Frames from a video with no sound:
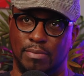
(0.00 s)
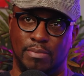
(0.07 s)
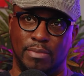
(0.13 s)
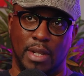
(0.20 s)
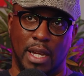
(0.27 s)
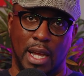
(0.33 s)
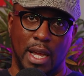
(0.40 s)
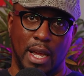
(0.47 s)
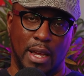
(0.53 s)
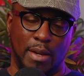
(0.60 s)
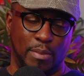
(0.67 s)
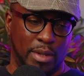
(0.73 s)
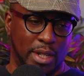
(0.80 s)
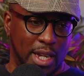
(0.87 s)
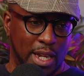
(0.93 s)
I
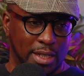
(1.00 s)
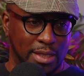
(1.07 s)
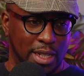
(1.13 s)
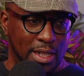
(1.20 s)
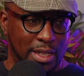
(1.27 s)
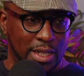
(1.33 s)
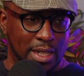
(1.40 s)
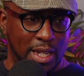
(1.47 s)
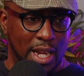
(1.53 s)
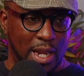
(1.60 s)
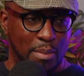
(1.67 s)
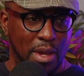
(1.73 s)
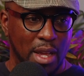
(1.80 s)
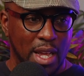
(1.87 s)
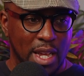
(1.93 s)
can't think of the
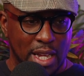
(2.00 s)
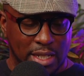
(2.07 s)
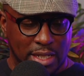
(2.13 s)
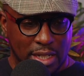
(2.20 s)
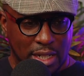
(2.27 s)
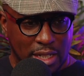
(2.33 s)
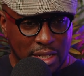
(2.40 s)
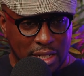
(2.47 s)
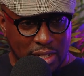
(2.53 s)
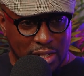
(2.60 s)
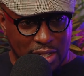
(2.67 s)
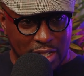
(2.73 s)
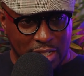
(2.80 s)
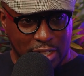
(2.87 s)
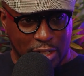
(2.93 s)
name. It's in a little.
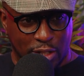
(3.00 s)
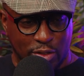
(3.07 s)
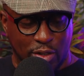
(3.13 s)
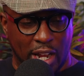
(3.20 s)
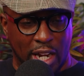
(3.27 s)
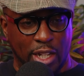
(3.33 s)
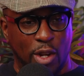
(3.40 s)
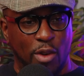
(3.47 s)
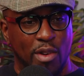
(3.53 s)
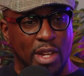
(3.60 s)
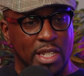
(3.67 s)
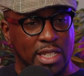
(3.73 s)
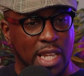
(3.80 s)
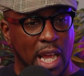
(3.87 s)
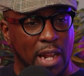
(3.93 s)
It's you got to go
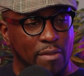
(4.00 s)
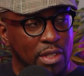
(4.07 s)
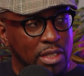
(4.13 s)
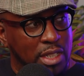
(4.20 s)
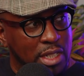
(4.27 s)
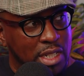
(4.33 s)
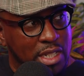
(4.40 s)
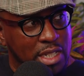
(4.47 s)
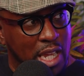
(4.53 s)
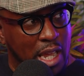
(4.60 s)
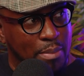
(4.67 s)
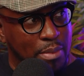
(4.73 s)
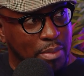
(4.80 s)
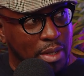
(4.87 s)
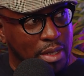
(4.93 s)
inside of this little shop.
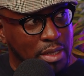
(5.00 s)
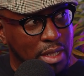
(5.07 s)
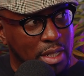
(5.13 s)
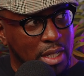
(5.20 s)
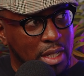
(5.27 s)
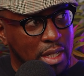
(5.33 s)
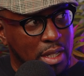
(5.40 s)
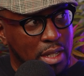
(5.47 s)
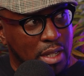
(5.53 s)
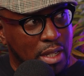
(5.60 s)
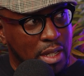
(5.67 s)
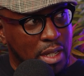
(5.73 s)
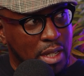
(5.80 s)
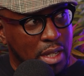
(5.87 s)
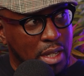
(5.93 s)
Right behind La
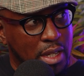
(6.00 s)
Baquette.